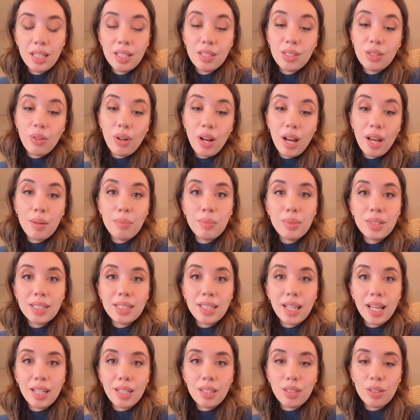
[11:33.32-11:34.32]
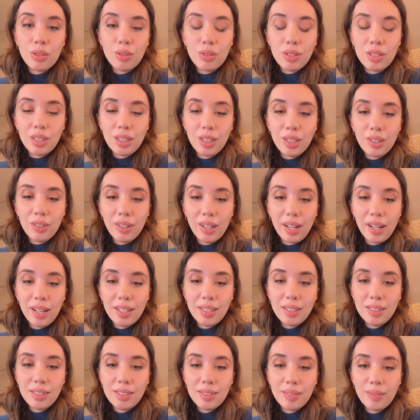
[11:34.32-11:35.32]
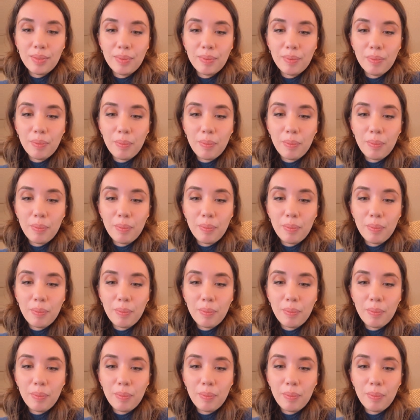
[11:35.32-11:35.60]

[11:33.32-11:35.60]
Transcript: So I'm excited to see you guys.